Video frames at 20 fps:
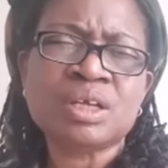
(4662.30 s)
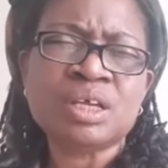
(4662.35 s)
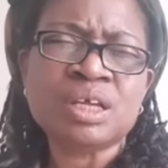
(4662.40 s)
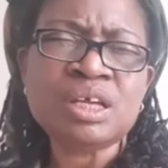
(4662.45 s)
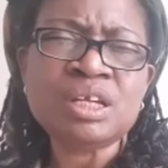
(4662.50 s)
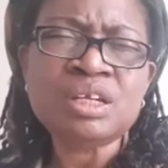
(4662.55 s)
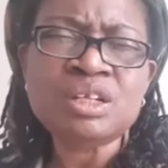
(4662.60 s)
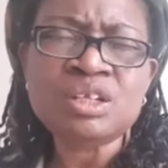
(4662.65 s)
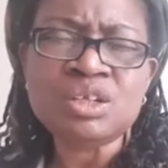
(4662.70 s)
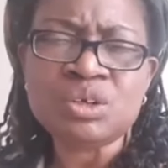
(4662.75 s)

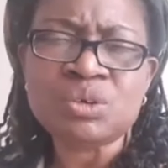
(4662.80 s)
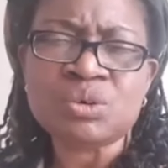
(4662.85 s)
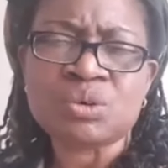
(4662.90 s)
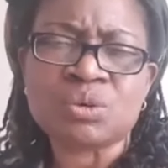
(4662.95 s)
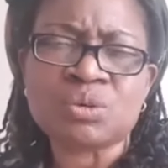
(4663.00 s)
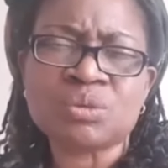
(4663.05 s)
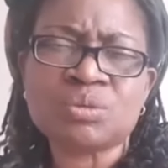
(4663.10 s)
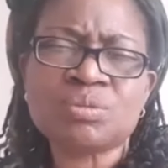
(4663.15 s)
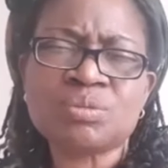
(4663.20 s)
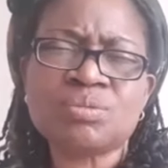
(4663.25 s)
In
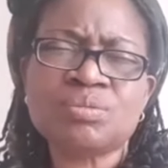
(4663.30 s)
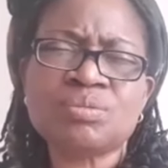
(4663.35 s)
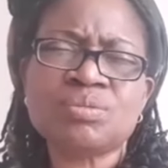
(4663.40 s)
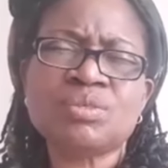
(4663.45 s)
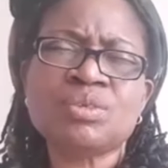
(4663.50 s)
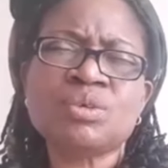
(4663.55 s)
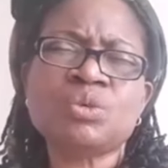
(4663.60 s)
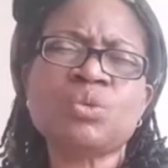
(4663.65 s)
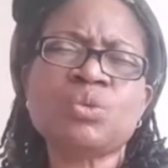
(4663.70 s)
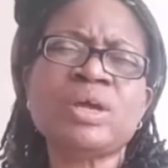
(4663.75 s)
you,
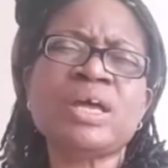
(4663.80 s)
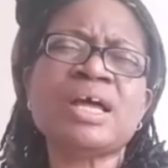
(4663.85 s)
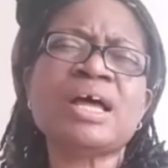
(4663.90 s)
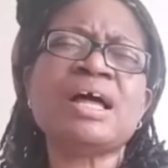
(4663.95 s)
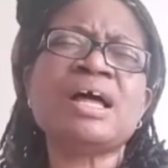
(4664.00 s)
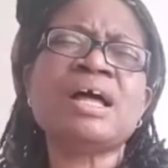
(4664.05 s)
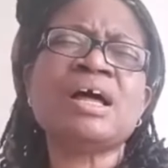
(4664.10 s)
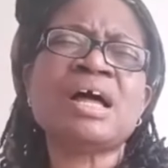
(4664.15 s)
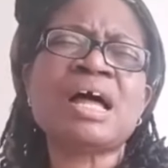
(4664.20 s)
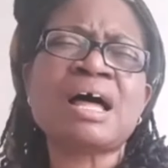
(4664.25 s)
we
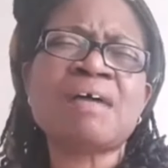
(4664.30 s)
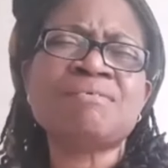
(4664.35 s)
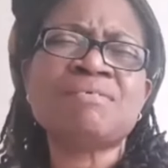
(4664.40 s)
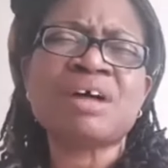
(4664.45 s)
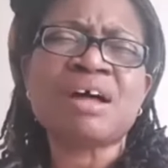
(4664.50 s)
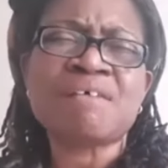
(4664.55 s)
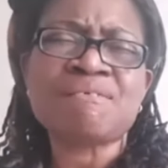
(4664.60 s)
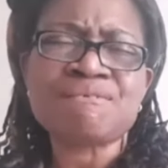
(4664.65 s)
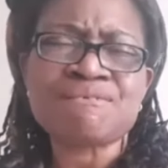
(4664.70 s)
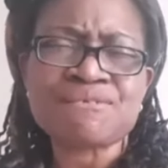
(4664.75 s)
have
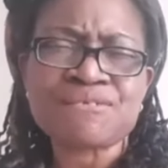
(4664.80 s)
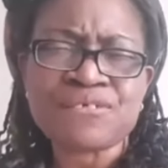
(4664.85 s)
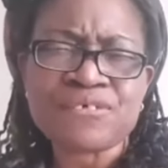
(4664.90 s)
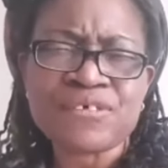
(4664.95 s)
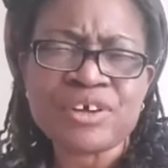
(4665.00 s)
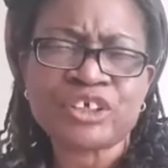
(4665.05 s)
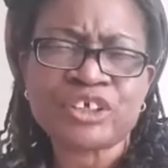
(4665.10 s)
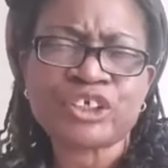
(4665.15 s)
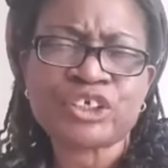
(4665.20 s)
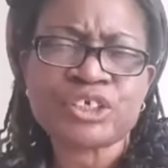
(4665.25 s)
a
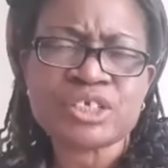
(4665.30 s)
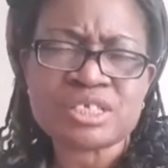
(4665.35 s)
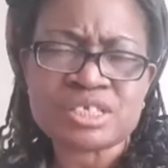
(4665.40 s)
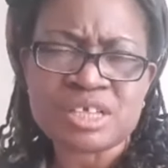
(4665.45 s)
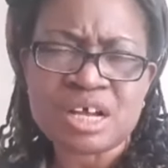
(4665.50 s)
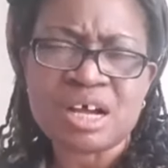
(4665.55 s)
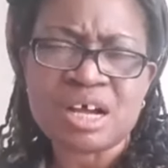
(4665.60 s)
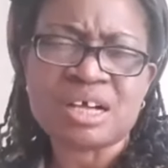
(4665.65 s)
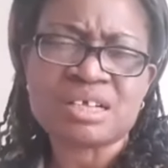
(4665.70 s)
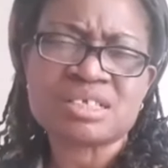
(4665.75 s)
fresh
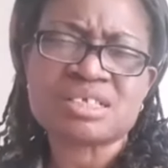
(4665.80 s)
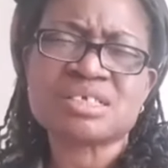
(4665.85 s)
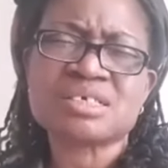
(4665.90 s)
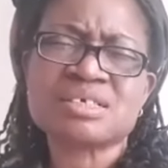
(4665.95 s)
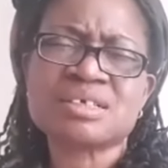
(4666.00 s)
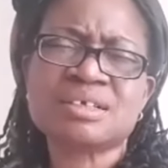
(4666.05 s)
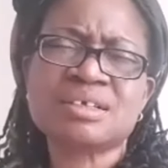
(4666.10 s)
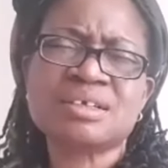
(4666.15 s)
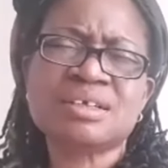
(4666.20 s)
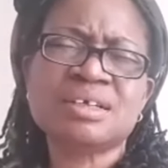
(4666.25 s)
start,
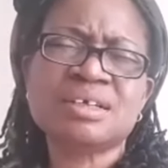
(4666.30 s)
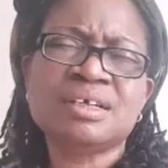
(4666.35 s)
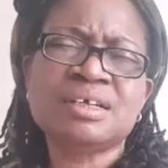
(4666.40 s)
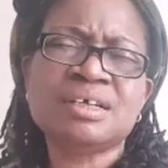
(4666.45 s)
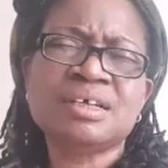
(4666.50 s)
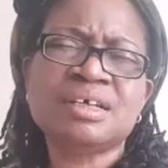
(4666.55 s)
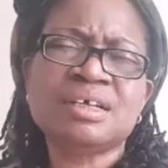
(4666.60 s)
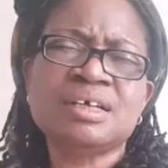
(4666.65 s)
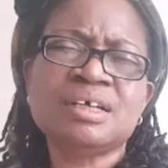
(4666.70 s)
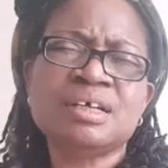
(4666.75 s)

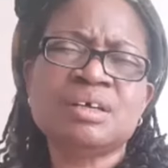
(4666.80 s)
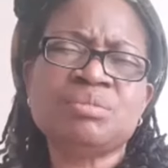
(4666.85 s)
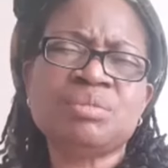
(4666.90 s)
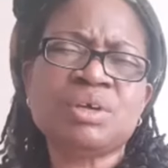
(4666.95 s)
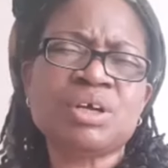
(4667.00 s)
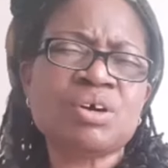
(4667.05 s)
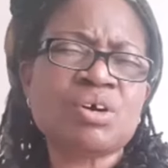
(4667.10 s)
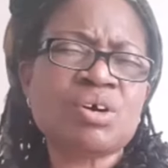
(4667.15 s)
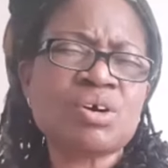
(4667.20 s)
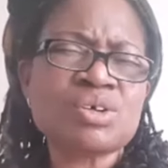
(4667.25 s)

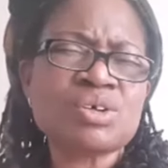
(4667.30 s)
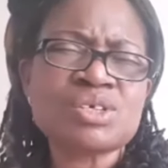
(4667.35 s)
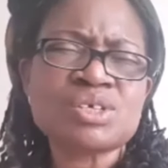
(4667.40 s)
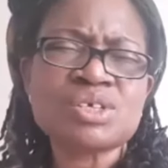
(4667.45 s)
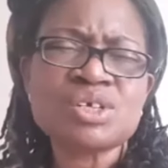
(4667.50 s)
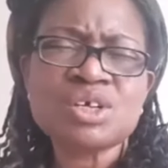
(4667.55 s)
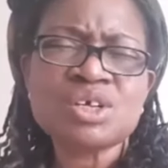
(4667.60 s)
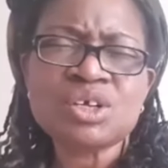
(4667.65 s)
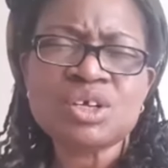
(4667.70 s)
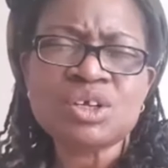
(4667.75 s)

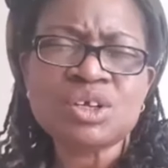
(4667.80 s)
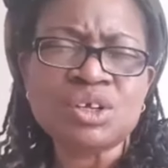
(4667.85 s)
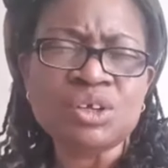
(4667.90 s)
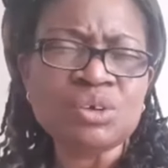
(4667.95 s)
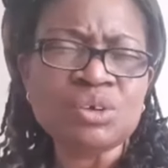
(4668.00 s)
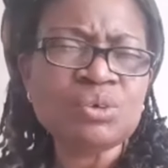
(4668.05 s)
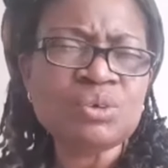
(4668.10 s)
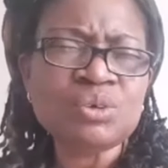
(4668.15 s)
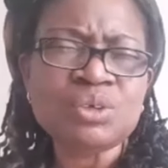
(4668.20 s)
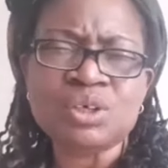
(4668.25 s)
because
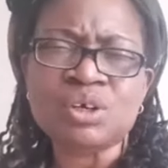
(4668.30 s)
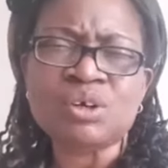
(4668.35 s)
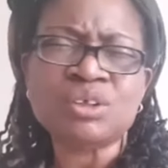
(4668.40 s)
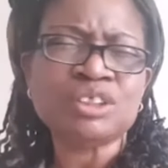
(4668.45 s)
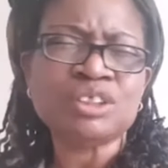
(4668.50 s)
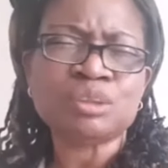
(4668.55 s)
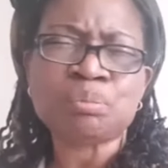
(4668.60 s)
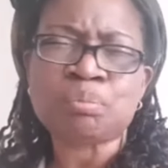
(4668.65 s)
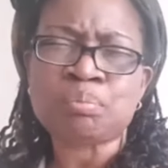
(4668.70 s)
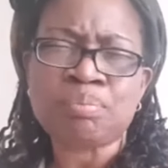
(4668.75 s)
you
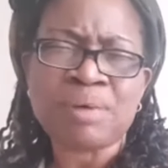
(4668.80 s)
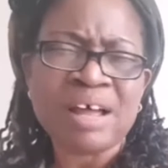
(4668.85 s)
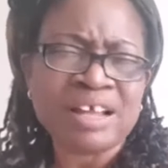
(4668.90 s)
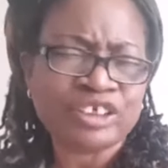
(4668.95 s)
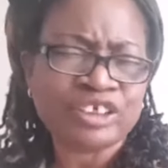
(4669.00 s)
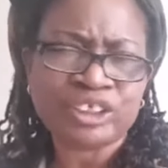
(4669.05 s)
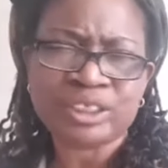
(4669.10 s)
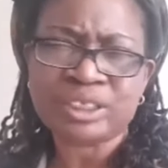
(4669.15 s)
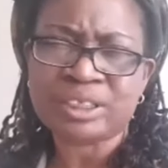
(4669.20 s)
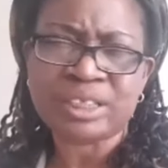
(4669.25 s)
don't
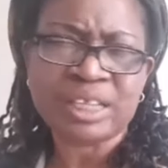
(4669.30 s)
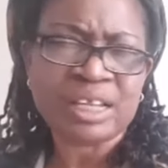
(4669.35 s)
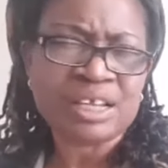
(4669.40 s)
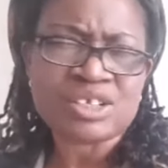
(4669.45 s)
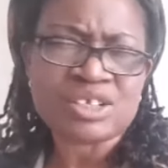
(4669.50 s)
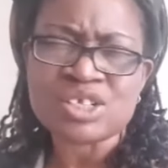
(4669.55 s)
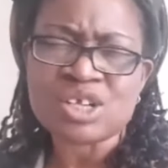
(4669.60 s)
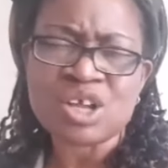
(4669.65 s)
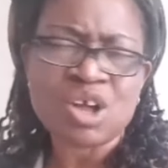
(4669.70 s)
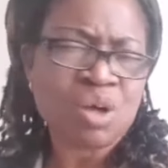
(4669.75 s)
patch
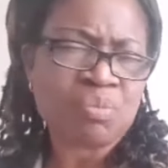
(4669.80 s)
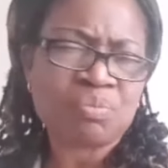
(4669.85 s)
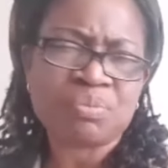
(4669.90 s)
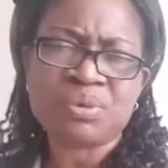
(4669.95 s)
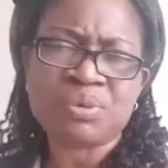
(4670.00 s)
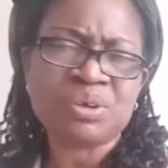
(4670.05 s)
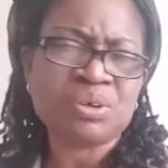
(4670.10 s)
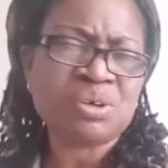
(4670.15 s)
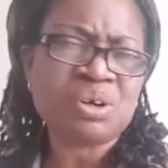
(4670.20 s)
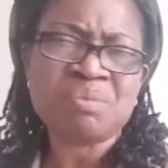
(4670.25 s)
things up.
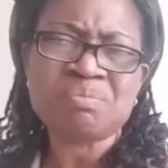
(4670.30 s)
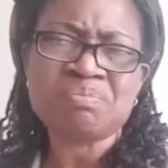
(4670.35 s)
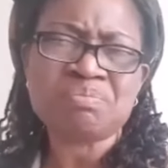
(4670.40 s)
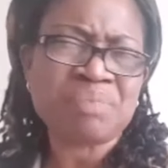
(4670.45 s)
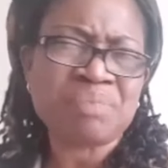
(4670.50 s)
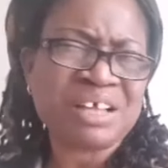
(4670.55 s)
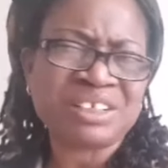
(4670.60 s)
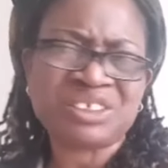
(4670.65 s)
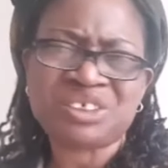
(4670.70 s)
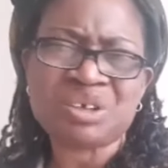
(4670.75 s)
You
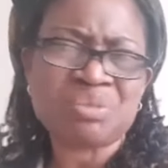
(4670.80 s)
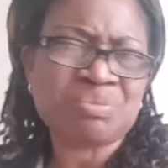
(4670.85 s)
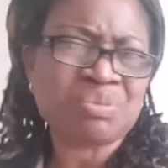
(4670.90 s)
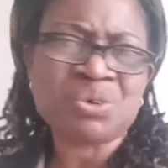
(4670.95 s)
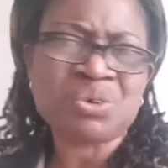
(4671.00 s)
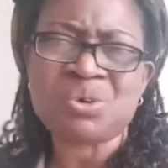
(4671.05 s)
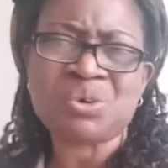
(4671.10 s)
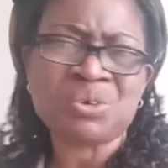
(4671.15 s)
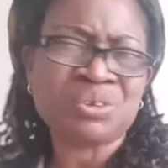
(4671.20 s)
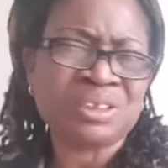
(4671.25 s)
don't patch up
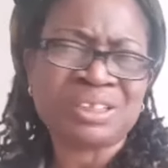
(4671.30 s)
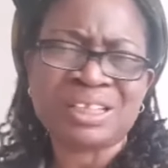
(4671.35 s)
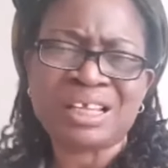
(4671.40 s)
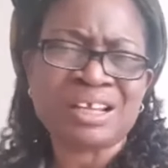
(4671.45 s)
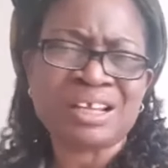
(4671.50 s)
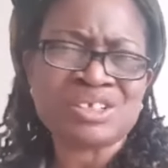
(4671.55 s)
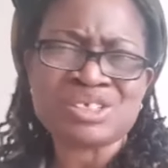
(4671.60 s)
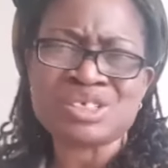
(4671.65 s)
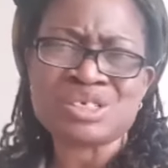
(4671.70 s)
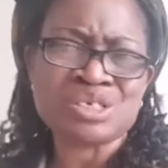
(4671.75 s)
old
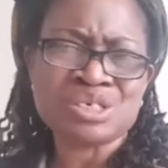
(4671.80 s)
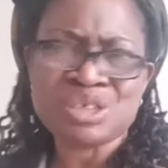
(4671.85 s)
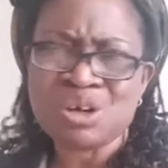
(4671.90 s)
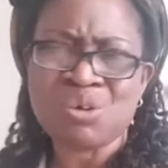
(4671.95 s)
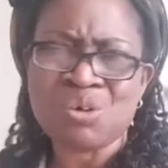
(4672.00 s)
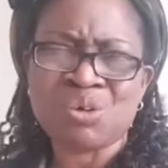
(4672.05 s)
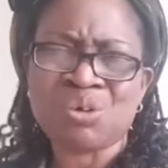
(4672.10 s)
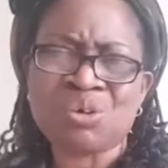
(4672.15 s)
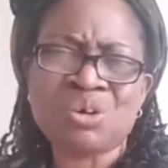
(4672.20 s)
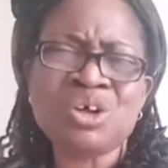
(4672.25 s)
things.
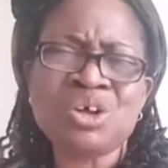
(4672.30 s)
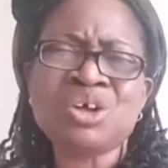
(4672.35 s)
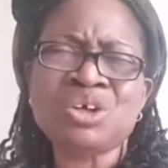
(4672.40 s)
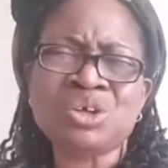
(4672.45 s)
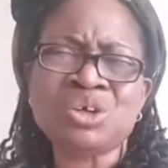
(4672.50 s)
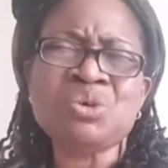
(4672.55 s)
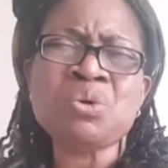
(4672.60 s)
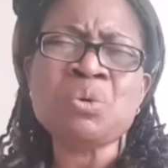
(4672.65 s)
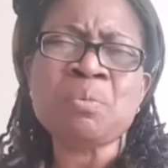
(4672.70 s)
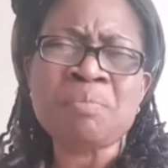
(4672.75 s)
No,
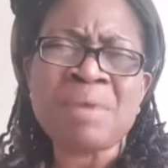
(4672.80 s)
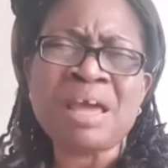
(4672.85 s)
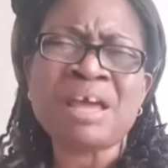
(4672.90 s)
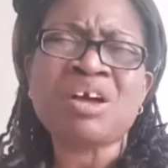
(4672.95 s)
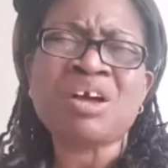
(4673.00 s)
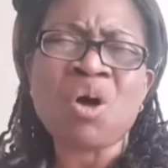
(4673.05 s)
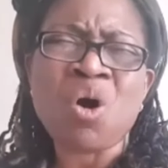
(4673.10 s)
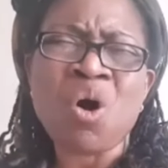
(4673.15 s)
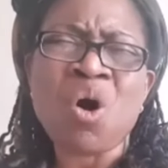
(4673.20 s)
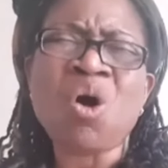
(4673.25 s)
you
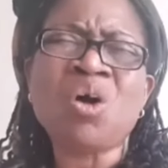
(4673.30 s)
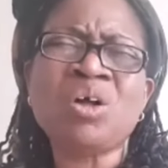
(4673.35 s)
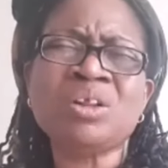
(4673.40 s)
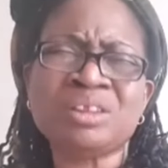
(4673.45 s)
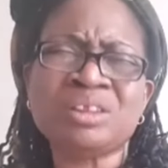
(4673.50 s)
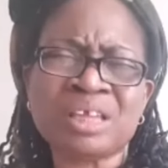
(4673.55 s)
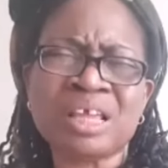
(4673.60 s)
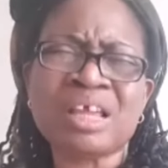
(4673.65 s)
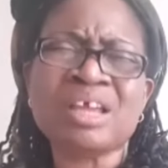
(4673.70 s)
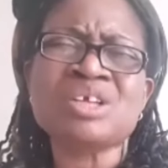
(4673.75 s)
make
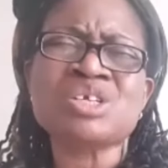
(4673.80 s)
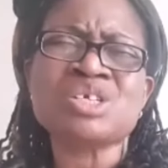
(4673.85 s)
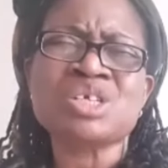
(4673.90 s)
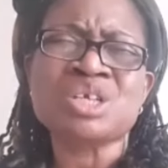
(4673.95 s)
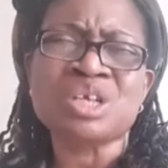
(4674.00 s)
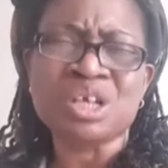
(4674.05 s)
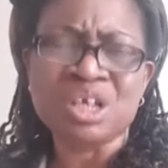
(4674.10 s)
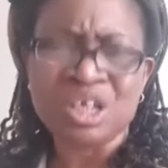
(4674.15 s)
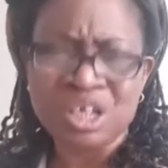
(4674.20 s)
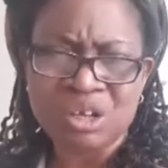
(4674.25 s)
all things
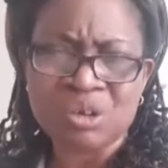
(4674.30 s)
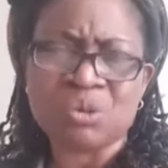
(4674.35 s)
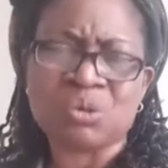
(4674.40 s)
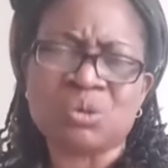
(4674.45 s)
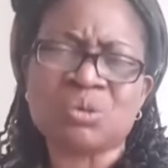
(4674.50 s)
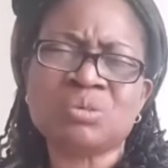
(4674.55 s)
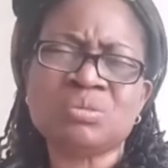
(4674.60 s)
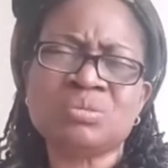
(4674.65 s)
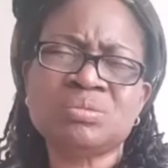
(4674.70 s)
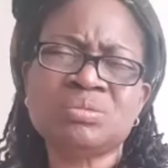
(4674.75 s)

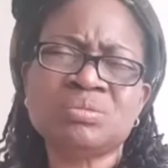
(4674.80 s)
new.